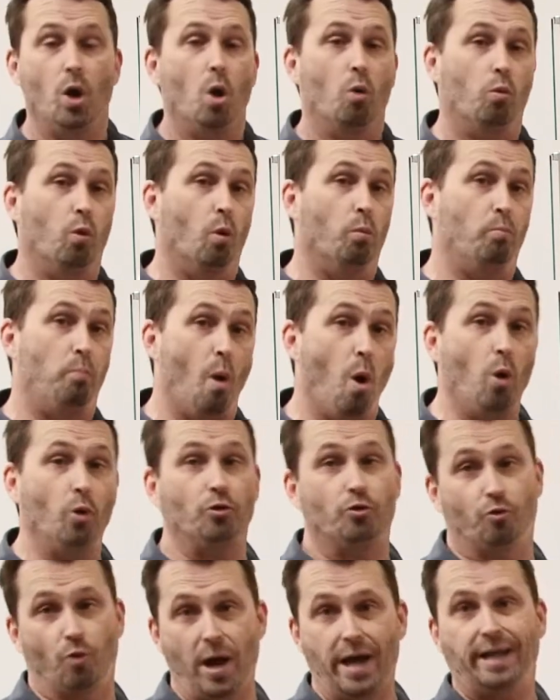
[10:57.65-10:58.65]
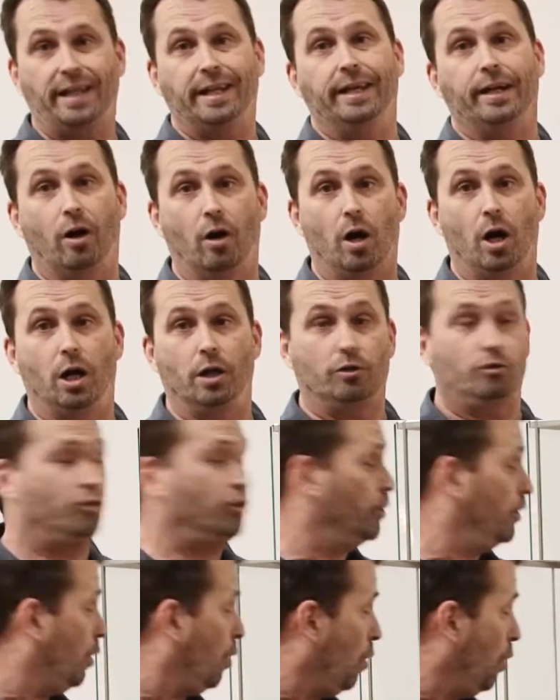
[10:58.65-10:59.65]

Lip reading: will bolt directly on to the